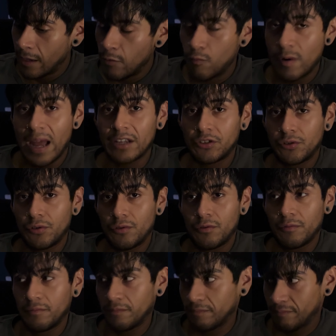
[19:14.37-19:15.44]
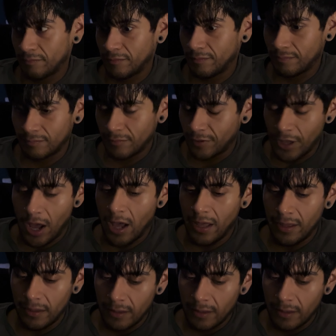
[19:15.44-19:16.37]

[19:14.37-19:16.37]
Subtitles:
rational thought.